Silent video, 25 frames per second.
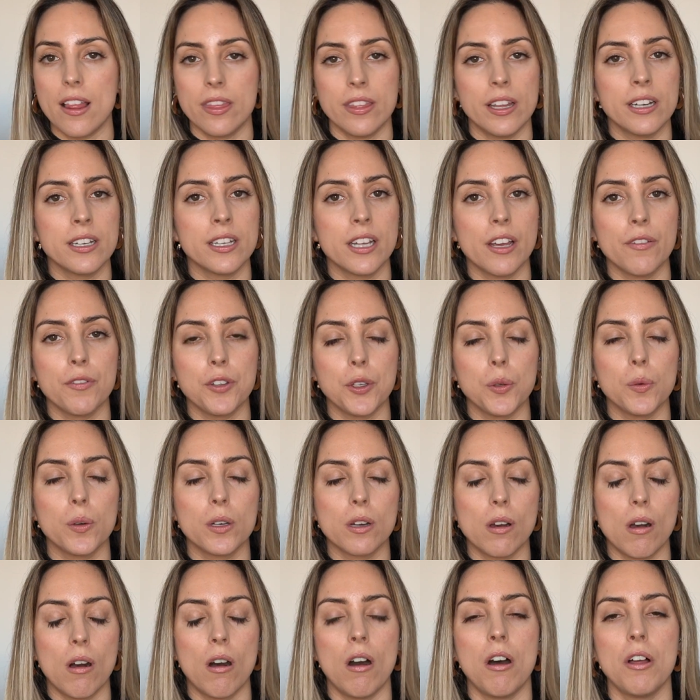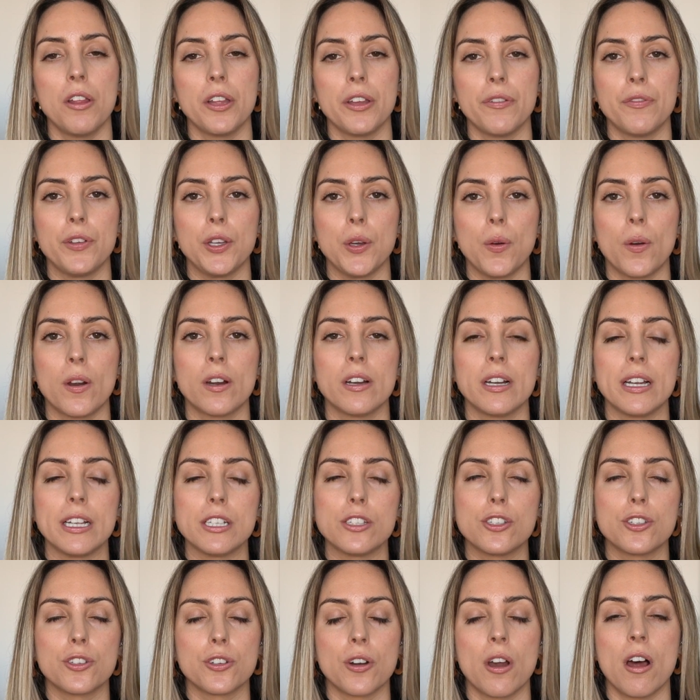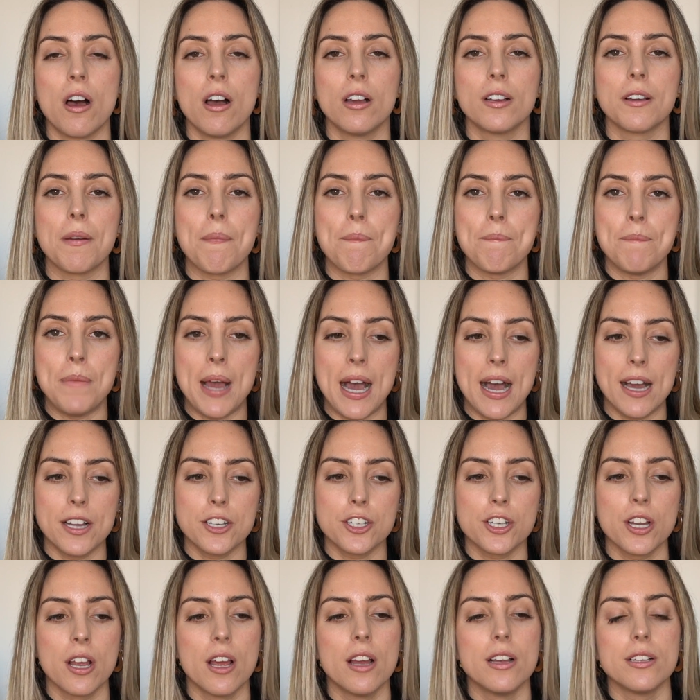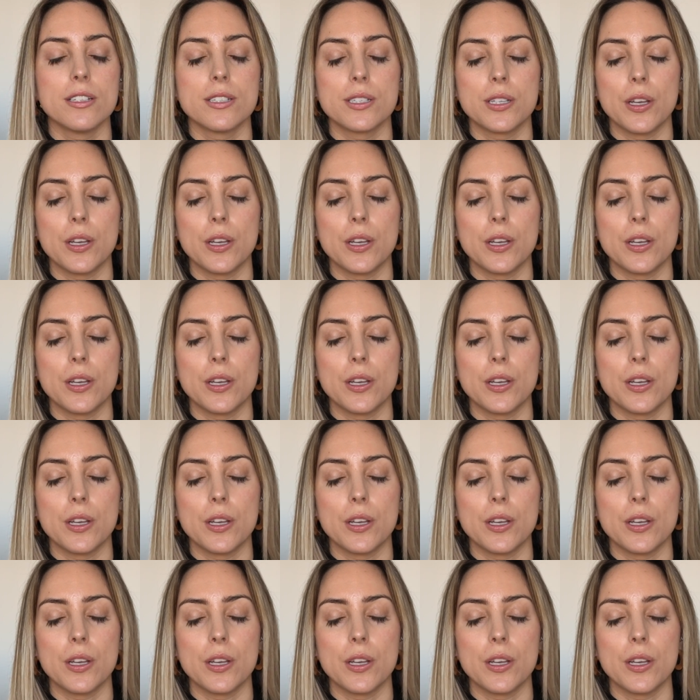and then give you a call if you are a strong match.